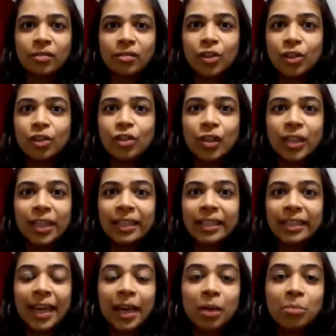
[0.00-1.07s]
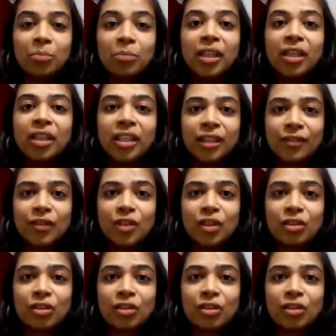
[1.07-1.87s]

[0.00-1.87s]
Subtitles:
nurturing their beliefs,